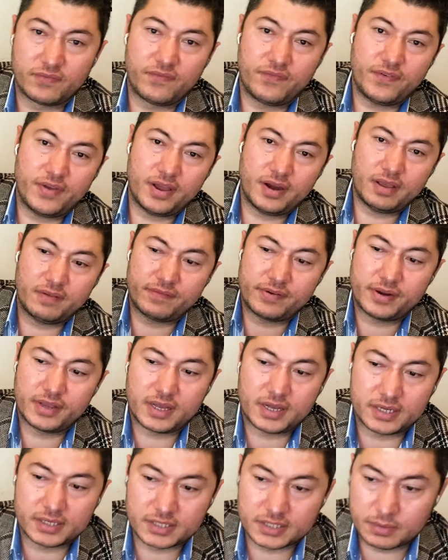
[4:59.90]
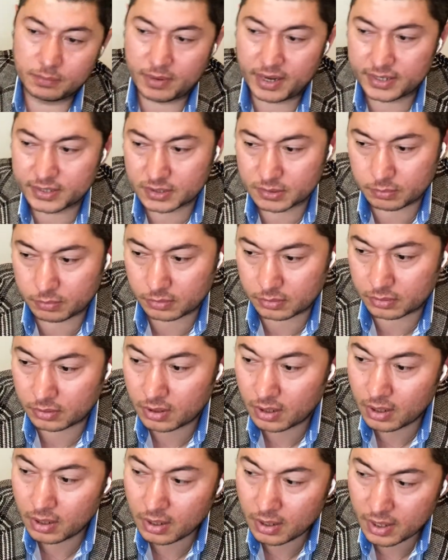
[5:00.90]
very, very customizable.
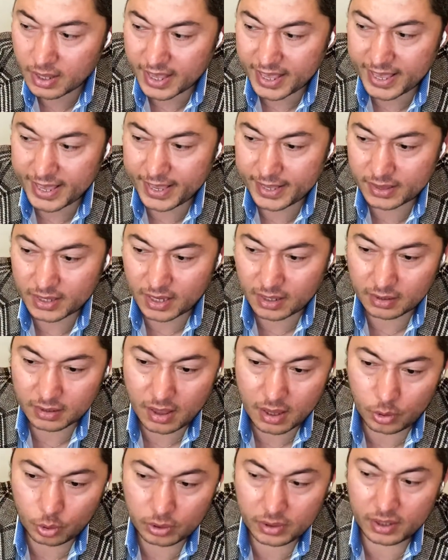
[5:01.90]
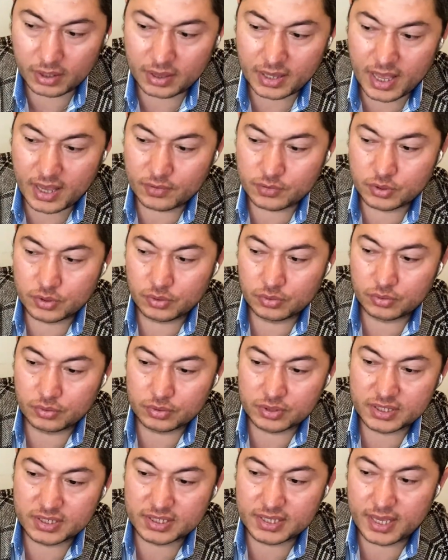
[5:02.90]
And Algolia allows you
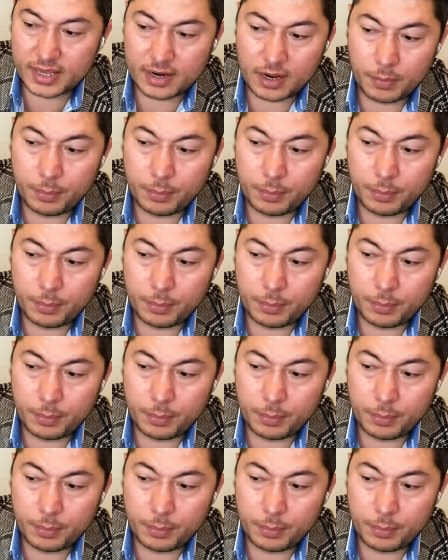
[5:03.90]
to set